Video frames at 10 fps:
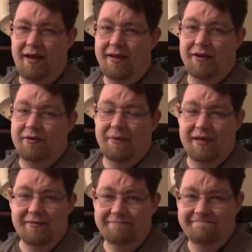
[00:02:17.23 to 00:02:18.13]
I could have
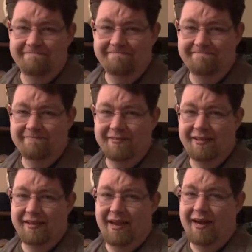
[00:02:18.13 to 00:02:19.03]
been.
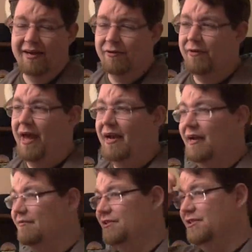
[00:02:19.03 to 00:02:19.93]
And I knew that.
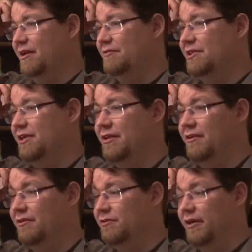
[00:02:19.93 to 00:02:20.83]
And I was, I was sitting
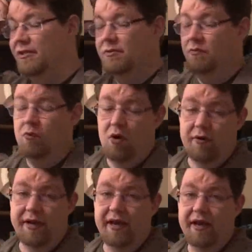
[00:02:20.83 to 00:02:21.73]
there on the train just
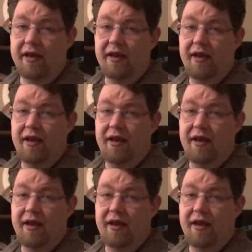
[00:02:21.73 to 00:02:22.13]
worrying